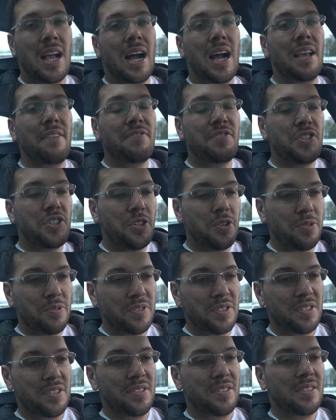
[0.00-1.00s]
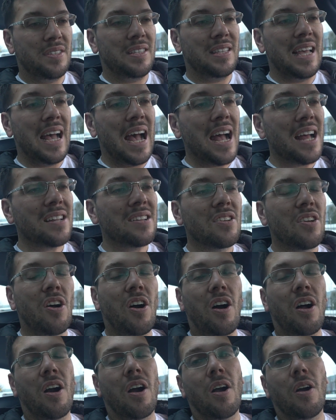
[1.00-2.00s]
I've chosen that
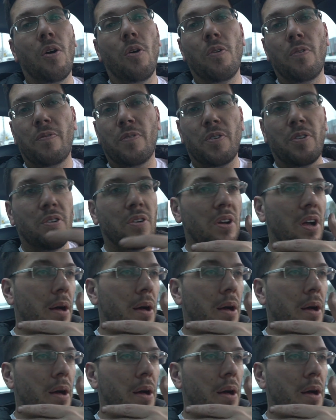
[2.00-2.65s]
car over